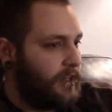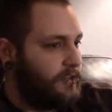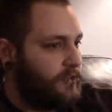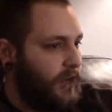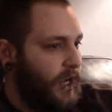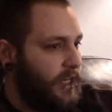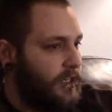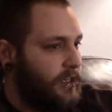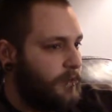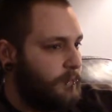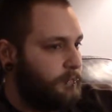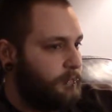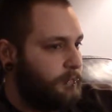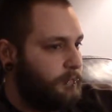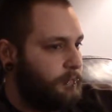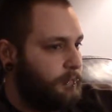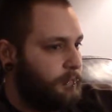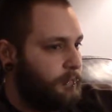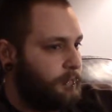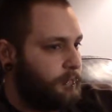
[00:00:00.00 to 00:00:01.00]
try to...
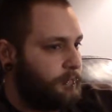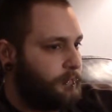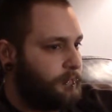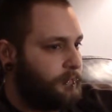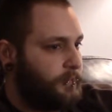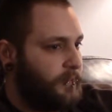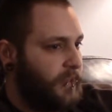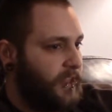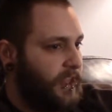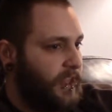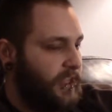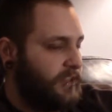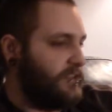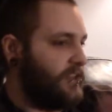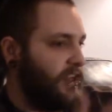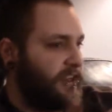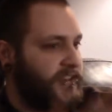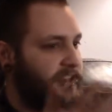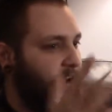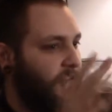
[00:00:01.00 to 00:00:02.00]
it's
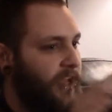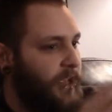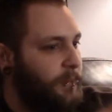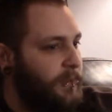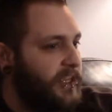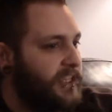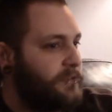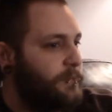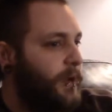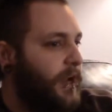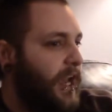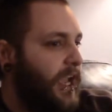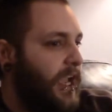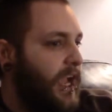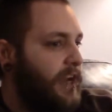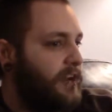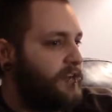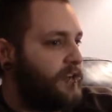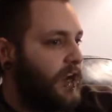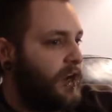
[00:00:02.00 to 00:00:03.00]
going to sound hippie-ish, but I kind
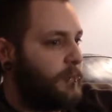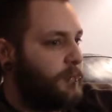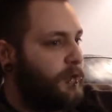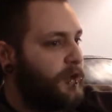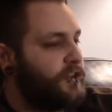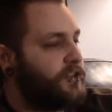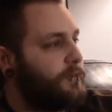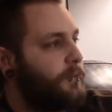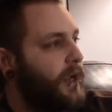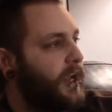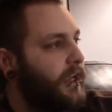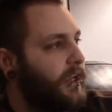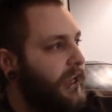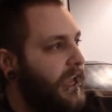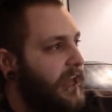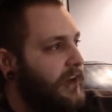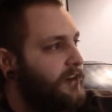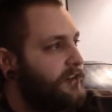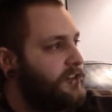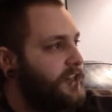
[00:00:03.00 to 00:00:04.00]
of try to push my
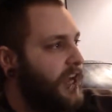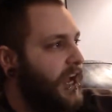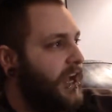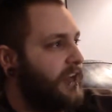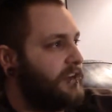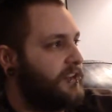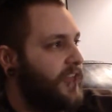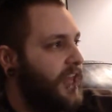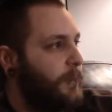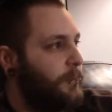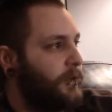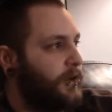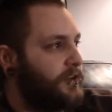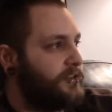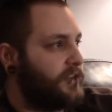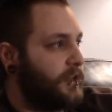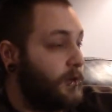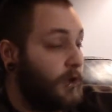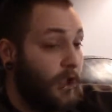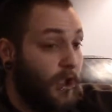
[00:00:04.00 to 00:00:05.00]
energy onto that
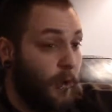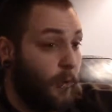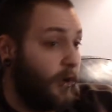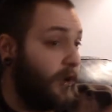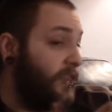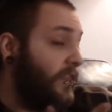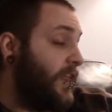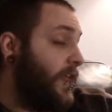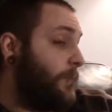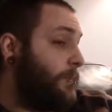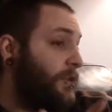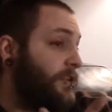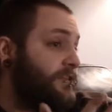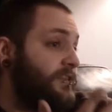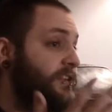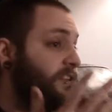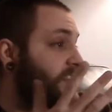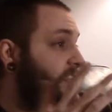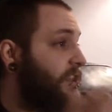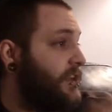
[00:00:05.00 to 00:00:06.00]
person. Whether that
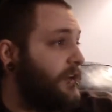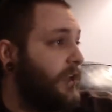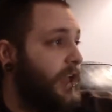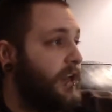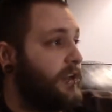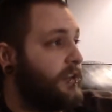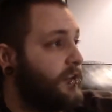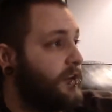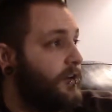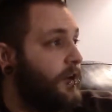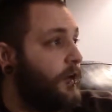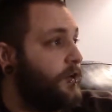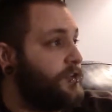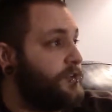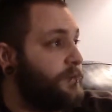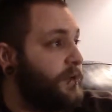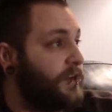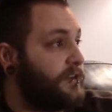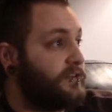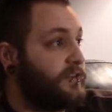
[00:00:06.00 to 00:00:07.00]
person's in there getting their nose
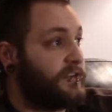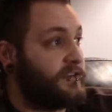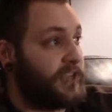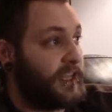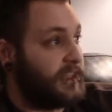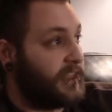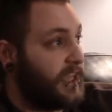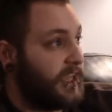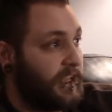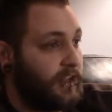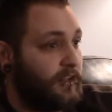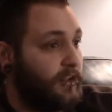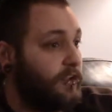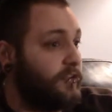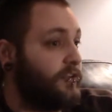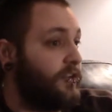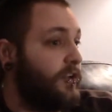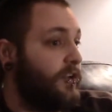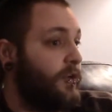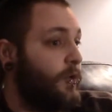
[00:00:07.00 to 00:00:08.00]
pierced because they think it looks
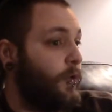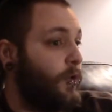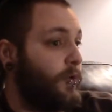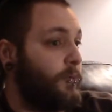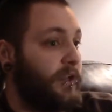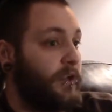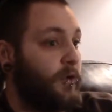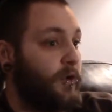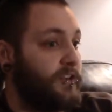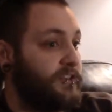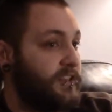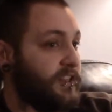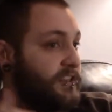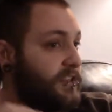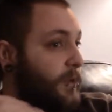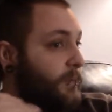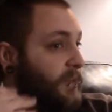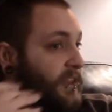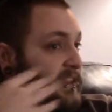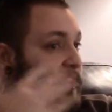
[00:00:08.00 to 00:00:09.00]
good, or because it's
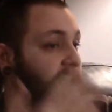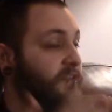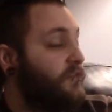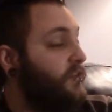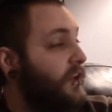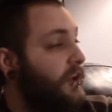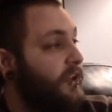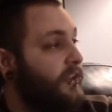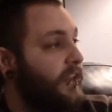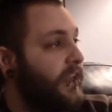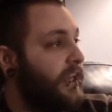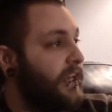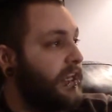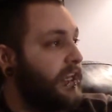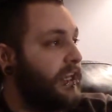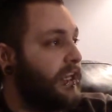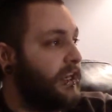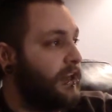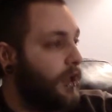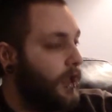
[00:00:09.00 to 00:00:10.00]
something they feel they
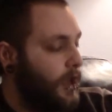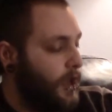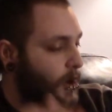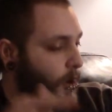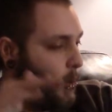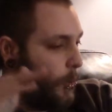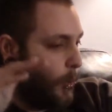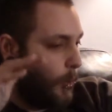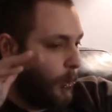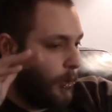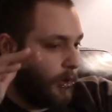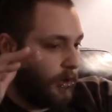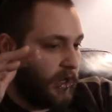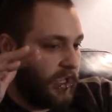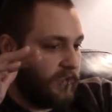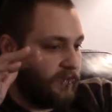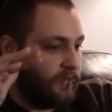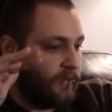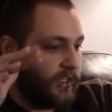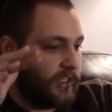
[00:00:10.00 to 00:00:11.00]
need, or
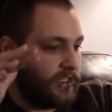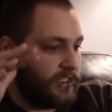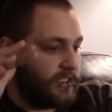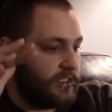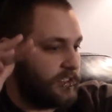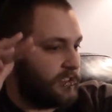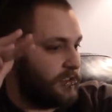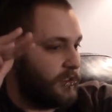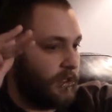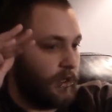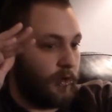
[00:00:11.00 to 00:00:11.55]
if it's,